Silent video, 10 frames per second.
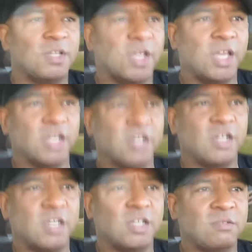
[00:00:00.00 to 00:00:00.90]
And
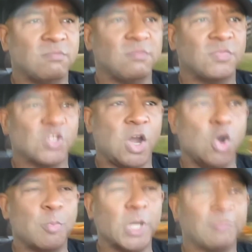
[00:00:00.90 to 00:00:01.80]
so I
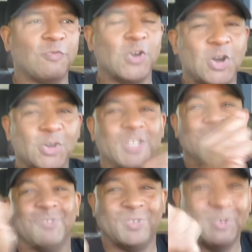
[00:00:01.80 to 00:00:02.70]
opened up the phone.
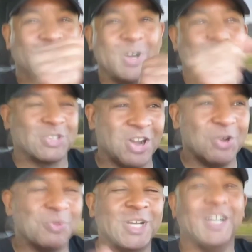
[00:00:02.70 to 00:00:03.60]
It's a flip phone, so I
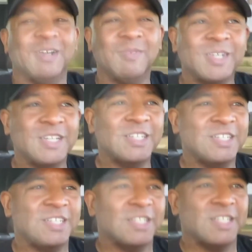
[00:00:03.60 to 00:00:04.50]
opened it up.
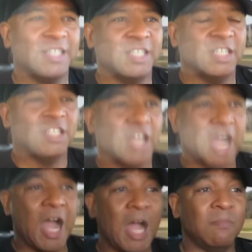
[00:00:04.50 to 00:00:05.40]

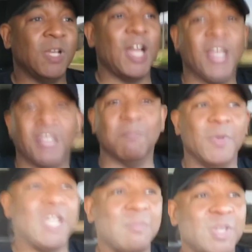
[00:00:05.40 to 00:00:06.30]
I'm like
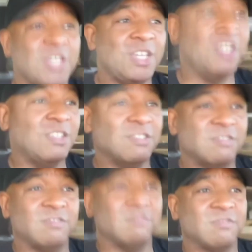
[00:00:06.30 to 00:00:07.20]
maybe
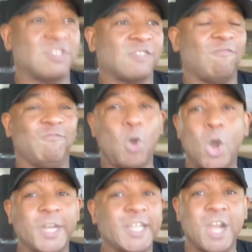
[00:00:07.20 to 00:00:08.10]

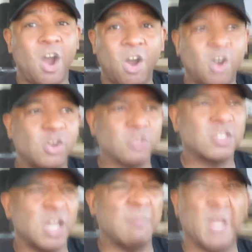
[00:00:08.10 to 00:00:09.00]
40
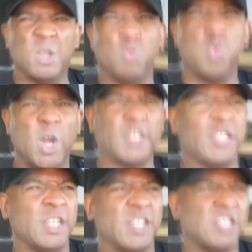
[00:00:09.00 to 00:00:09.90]
calls. I'm like, what
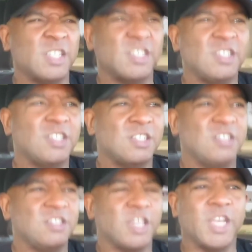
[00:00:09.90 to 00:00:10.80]
the?
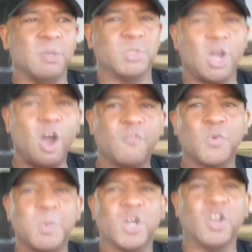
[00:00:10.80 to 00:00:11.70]
And it was all
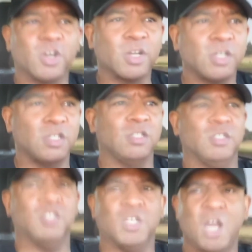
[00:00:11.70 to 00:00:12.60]
from her.
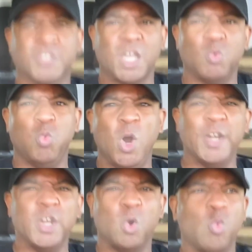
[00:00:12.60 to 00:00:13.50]
And I was like,
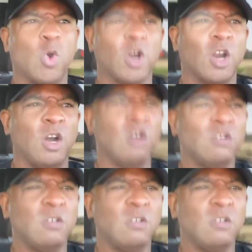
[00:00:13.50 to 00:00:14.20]
what in the world?